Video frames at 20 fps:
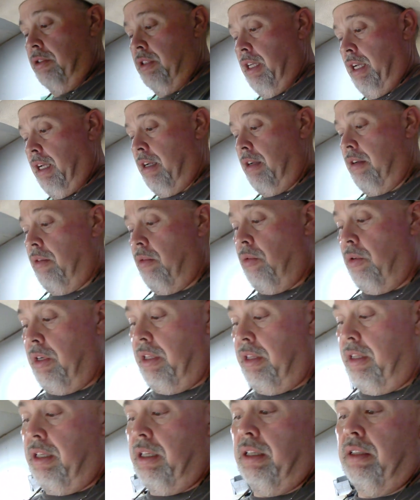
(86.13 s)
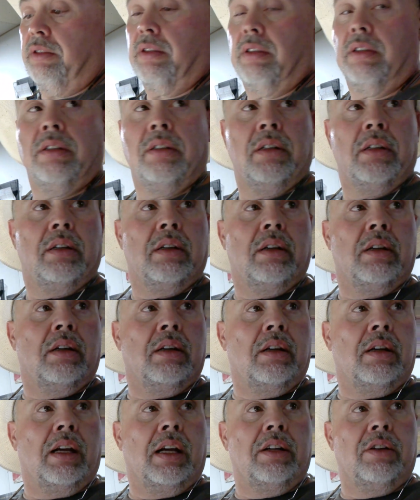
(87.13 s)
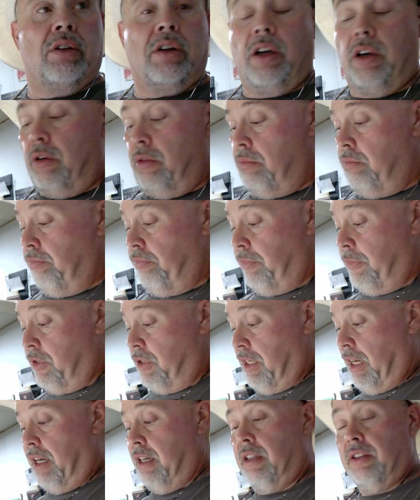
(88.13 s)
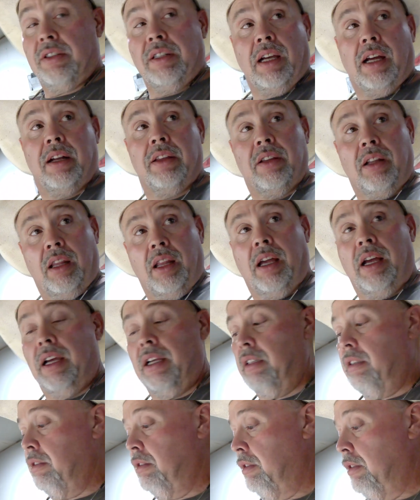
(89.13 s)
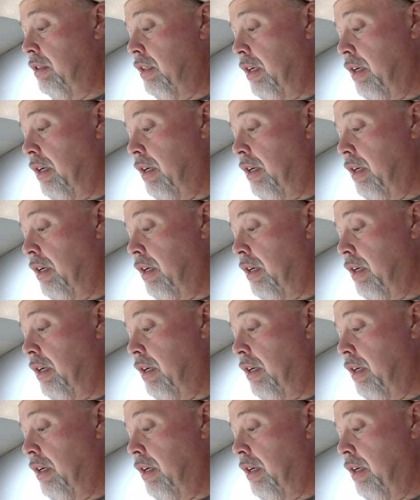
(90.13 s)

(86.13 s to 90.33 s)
you'll take one of these and you'll go side to side of the line.